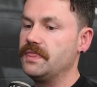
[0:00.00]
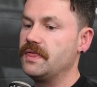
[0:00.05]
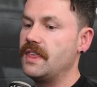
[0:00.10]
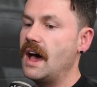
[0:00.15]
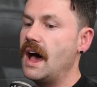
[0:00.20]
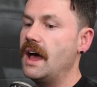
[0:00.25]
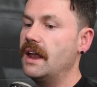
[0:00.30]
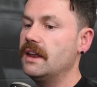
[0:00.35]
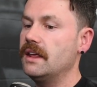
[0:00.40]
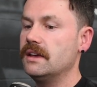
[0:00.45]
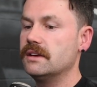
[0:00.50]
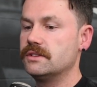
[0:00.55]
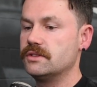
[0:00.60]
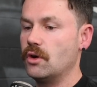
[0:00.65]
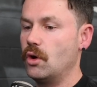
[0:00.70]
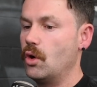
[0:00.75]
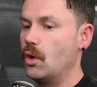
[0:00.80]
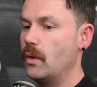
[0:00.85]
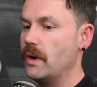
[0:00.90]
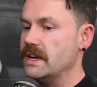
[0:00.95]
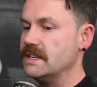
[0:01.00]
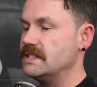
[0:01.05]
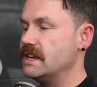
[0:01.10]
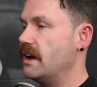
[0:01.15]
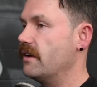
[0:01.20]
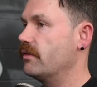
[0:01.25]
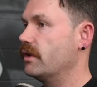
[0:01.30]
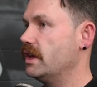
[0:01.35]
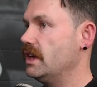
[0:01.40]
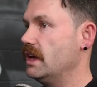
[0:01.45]
that is always
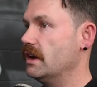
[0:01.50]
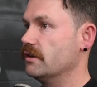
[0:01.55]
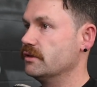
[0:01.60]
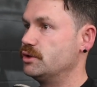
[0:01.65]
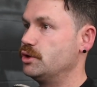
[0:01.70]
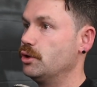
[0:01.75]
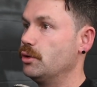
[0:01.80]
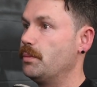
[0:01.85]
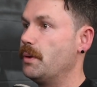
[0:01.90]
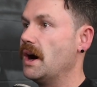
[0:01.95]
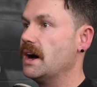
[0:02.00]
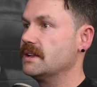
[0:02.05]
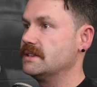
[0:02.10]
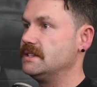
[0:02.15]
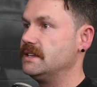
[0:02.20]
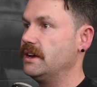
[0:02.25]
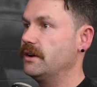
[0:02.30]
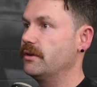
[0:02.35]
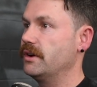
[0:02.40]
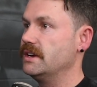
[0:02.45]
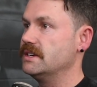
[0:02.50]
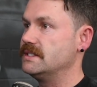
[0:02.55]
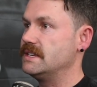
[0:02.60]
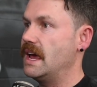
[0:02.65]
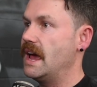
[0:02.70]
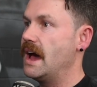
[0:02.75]
every year a 2-part series,